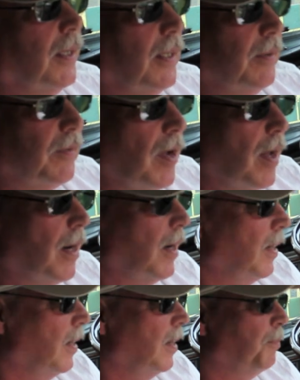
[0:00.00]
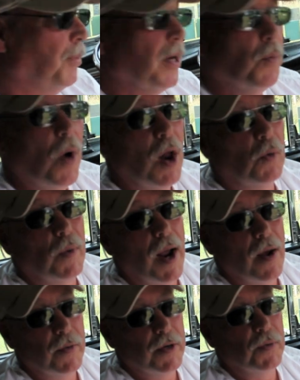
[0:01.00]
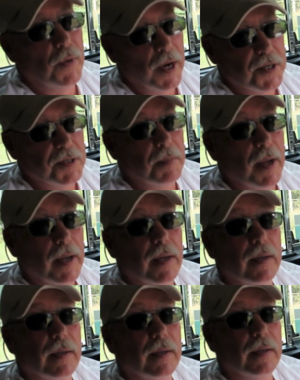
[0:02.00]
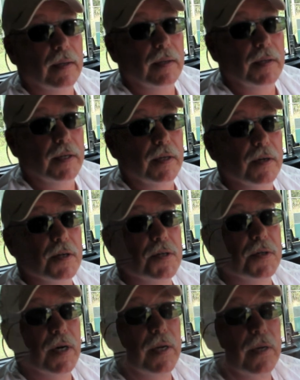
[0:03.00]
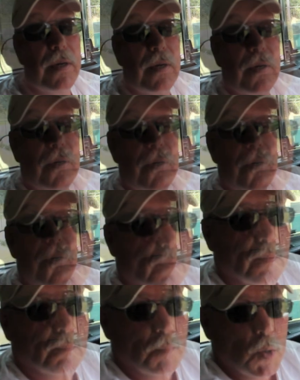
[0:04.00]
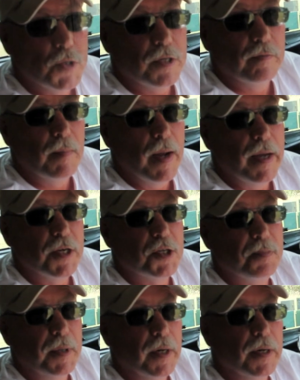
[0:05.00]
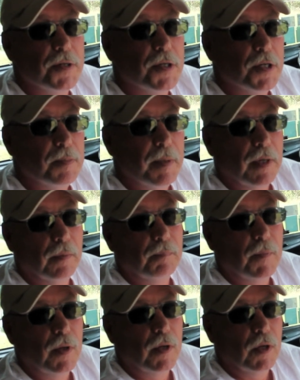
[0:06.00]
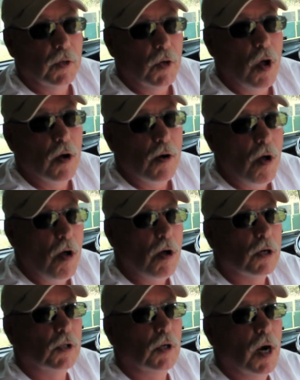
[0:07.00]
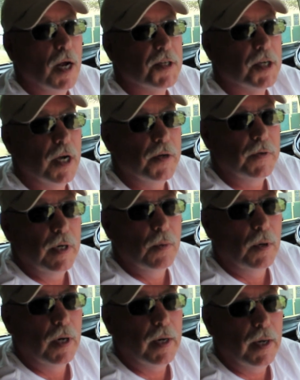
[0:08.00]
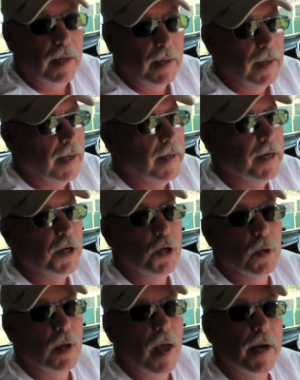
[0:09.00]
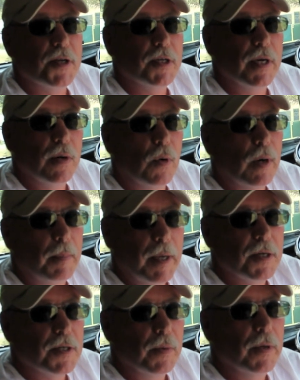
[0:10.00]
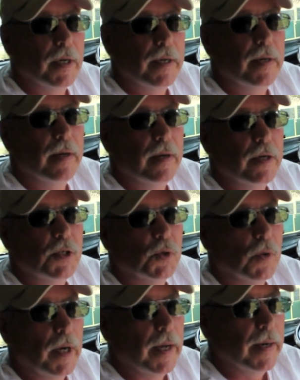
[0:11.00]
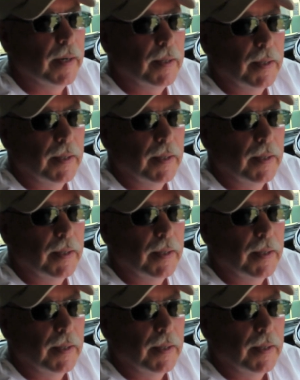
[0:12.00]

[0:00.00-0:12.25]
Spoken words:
I've got a pretty well-rounded resume in the industry. Most of my experience has been long-haul cross-country work. I didn't do a lot of city work because I really didn't enjoy it.